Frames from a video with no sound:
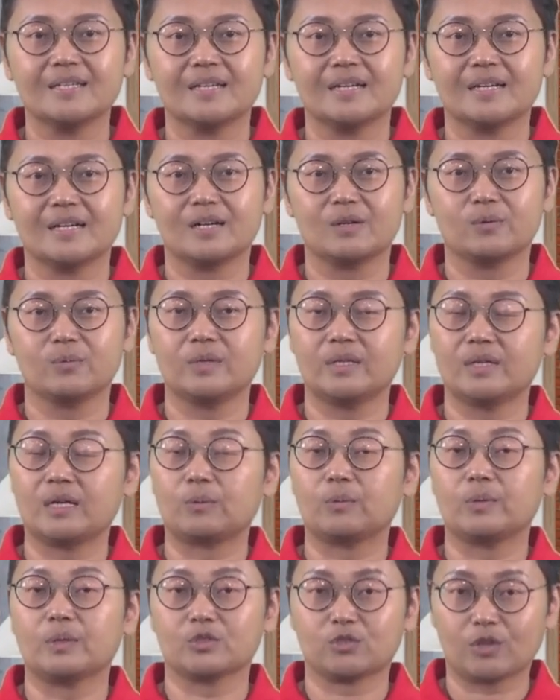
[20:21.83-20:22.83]
We
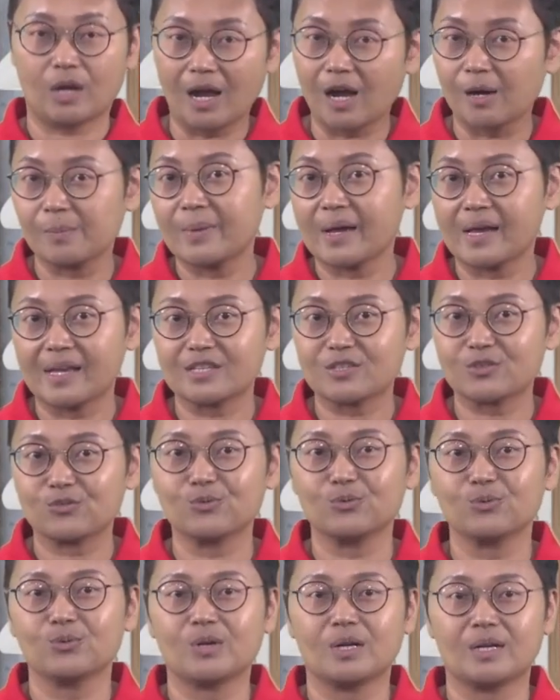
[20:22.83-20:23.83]
will try our best
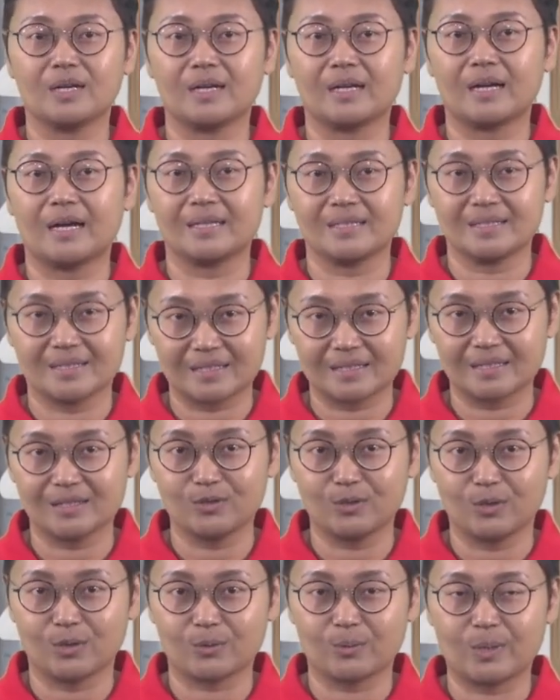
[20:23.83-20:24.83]
to answer
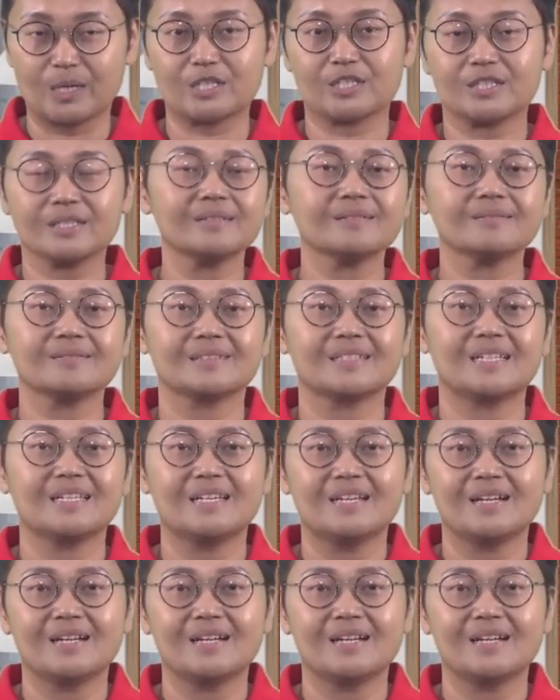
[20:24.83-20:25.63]
your question.